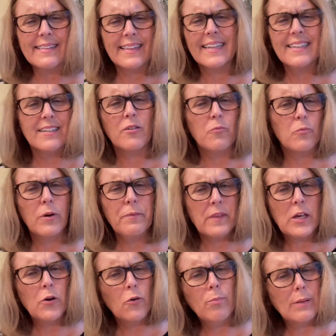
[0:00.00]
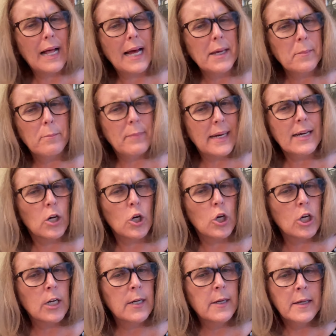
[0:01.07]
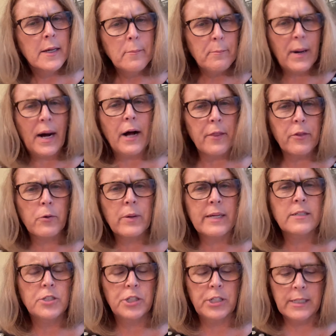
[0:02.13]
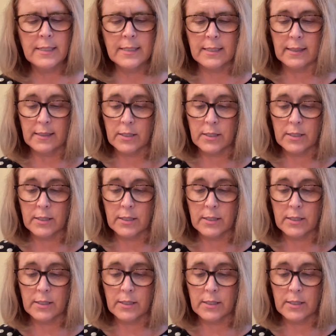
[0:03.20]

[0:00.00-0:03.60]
They didn't want the old blind beggar bothering Jesus.